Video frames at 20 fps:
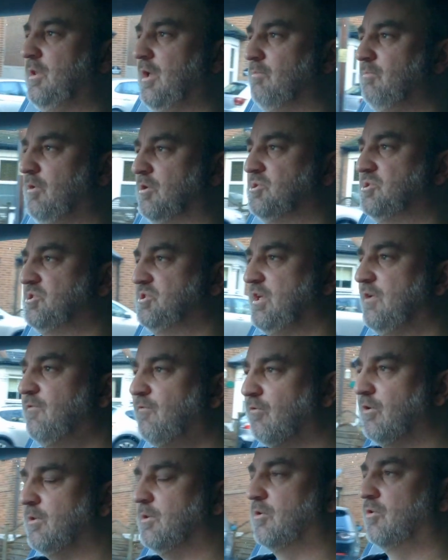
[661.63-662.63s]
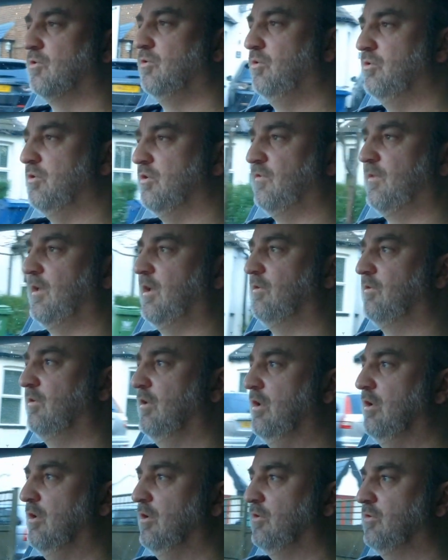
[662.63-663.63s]
that much stiffer in the corners, that
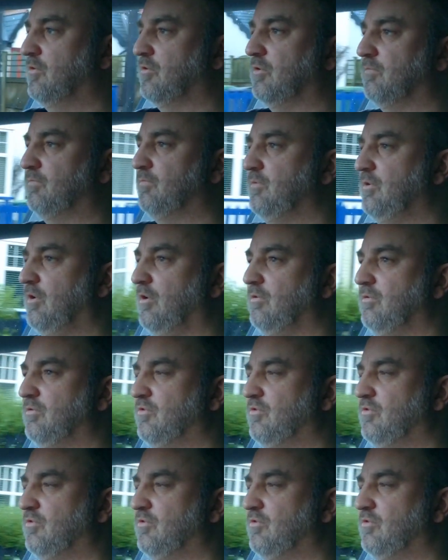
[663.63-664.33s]
sort of, you know,